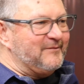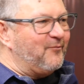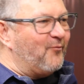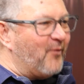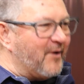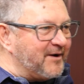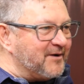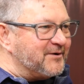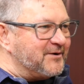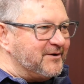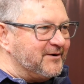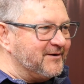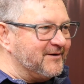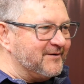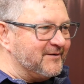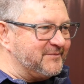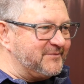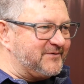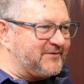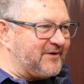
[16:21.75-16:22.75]
when are you
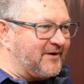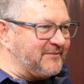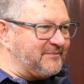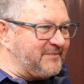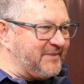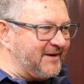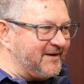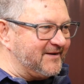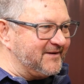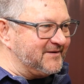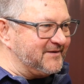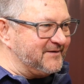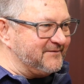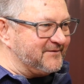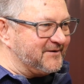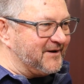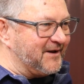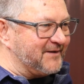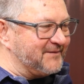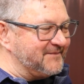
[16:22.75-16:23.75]
going to start paying a
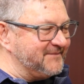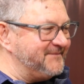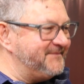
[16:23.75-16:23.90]
dividend?